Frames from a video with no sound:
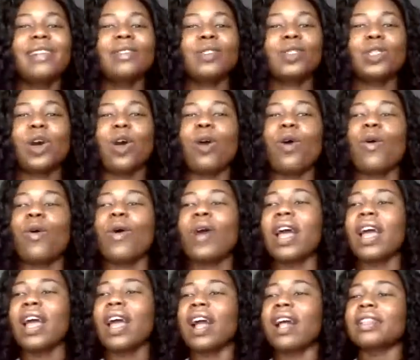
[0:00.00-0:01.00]
So
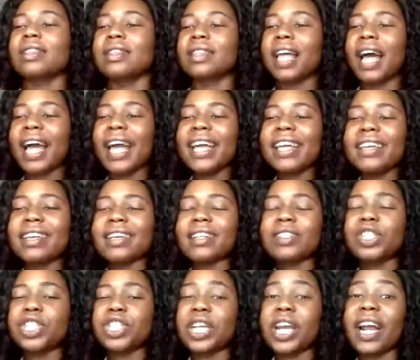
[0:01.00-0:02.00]
like,
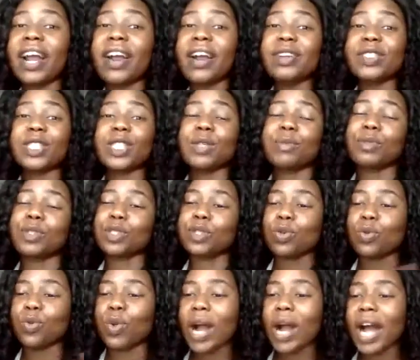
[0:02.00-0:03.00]
share,
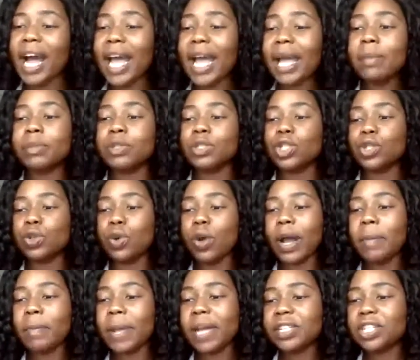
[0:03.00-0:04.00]
subscribe,
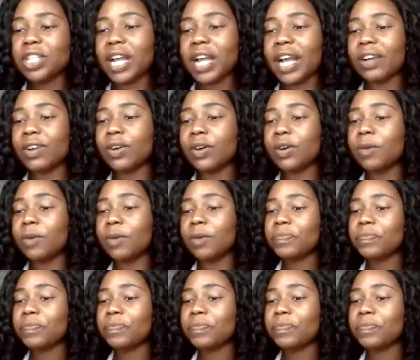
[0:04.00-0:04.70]
join my channel.